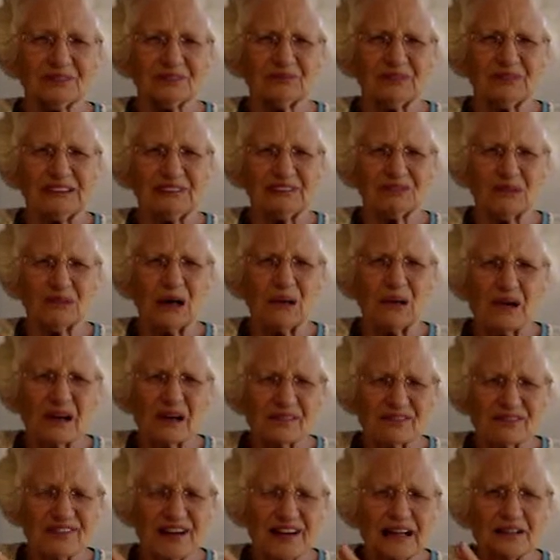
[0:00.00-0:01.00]
But
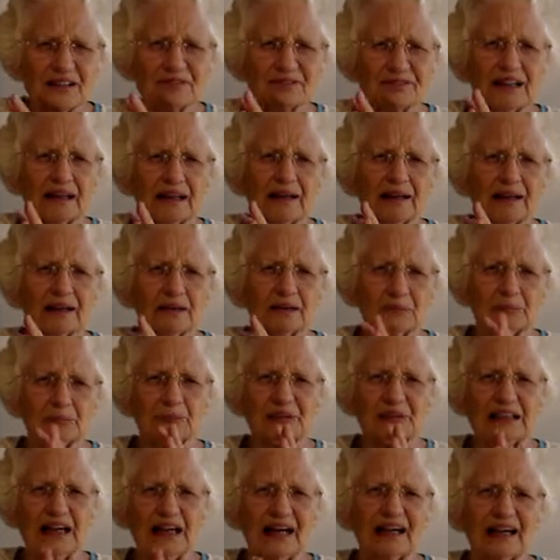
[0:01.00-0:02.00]
far
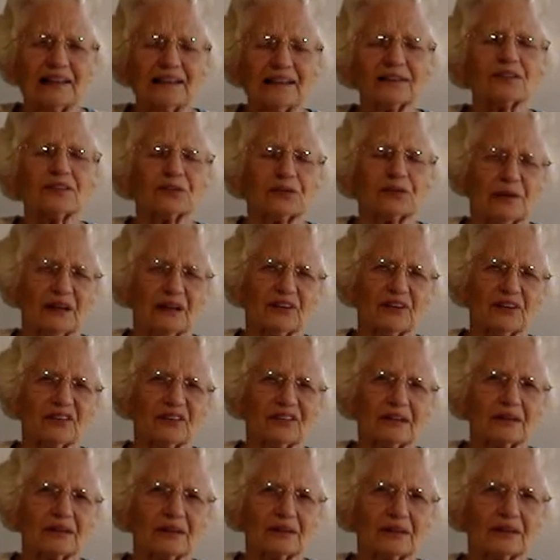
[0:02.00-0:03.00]
behind were
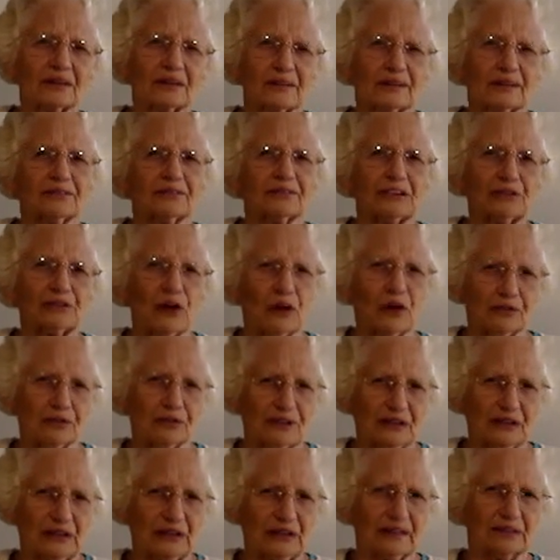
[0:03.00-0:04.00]
still the
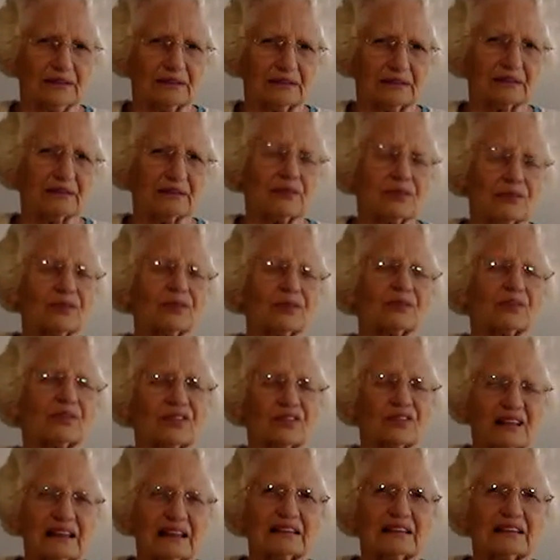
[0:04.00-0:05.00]
northern countries. The
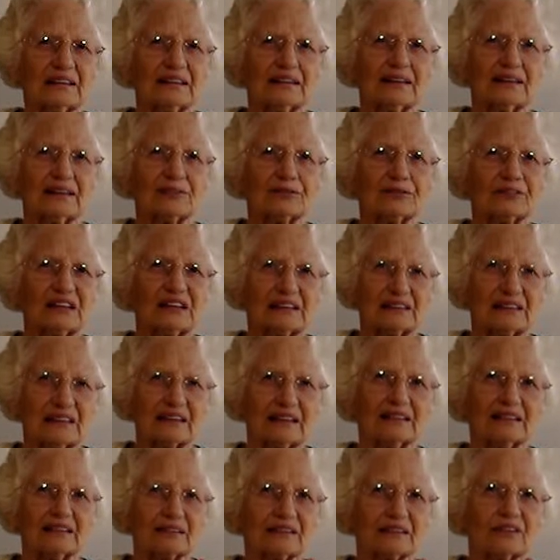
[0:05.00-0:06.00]
Scandinavian
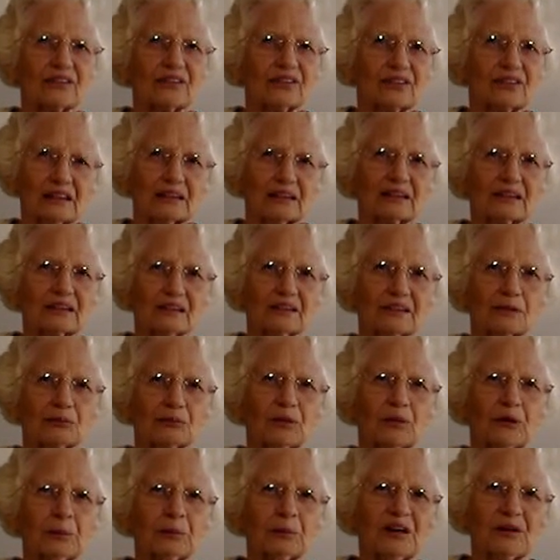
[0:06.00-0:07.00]
countries had great
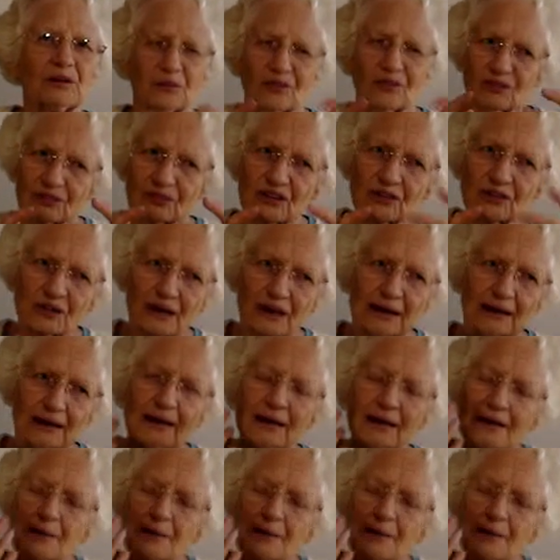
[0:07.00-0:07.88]
problems. These are